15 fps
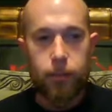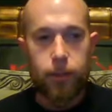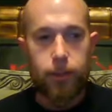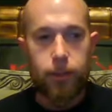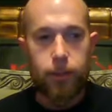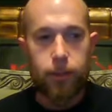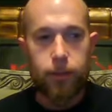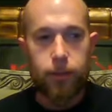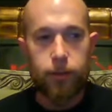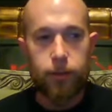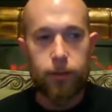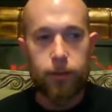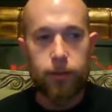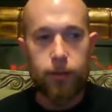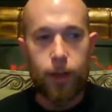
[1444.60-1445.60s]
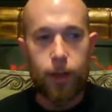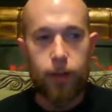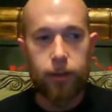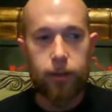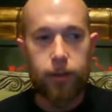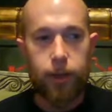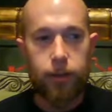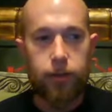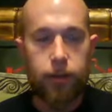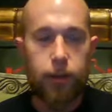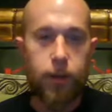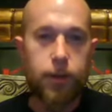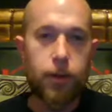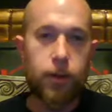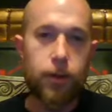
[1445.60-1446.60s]
because that's
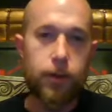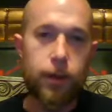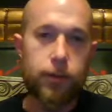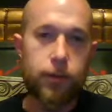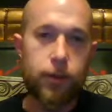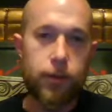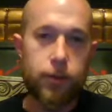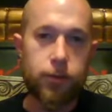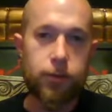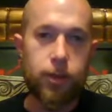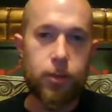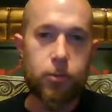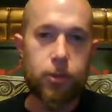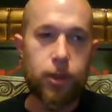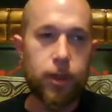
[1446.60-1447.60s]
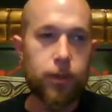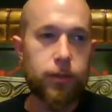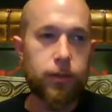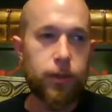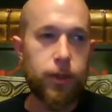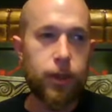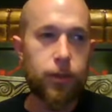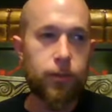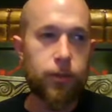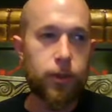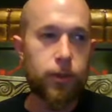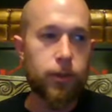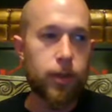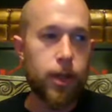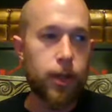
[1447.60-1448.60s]
another subject that I
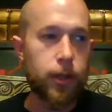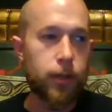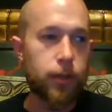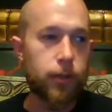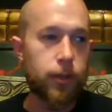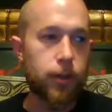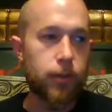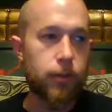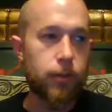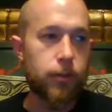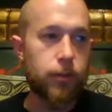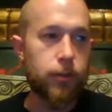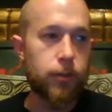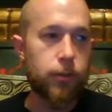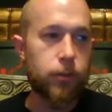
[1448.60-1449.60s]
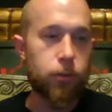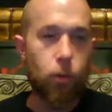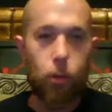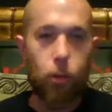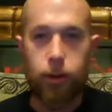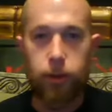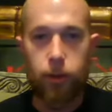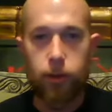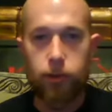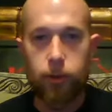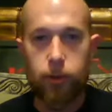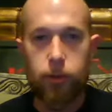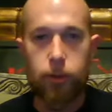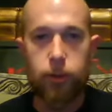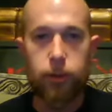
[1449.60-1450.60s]
feel like is sorely
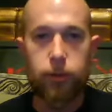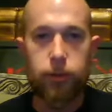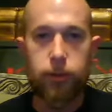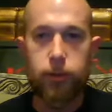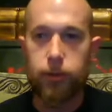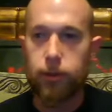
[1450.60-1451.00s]
overlooked